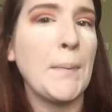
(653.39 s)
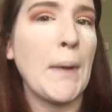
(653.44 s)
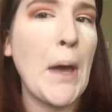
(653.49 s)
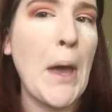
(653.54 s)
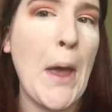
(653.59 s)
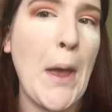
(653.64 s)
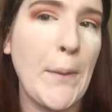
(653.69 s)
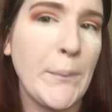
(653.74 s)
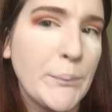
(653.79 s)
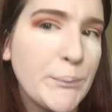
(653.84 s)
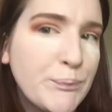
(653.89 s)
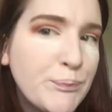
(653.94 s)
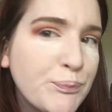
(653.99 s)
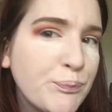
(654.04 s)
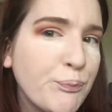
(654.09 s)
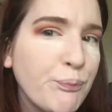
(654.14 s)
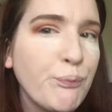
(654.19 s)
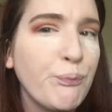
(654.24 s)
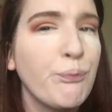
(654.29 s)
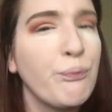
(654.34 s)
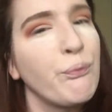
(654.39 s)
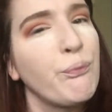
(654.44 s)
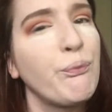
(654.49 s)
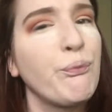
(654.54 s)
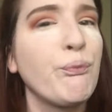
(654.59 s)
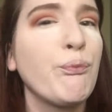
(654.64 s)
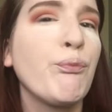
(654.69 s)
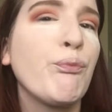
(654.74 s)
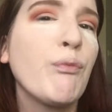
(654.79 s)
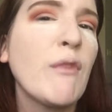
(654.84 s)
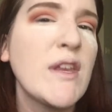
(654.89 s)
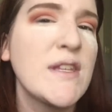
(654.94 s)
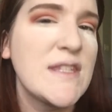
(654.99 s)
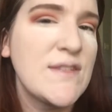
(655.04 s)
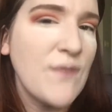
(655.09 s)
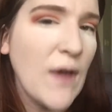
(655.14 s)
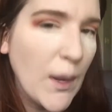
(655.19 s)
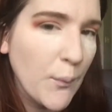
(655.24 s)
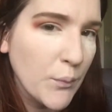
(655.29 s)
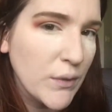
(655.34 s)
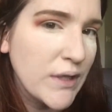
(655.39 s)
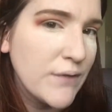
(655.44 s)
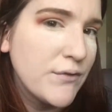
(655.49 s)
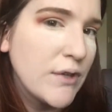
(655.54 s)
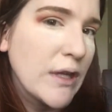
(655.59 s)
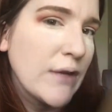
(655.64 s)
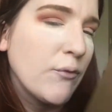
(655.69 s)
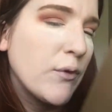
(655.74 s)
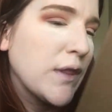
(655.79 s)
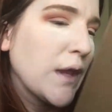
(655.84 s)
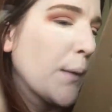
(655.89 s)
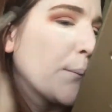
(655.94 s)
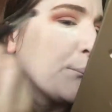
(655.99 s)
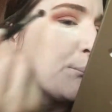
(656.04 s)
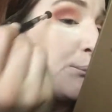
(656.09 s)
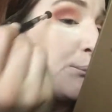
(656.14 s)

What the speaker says: but it's fine, we'll live to live with that.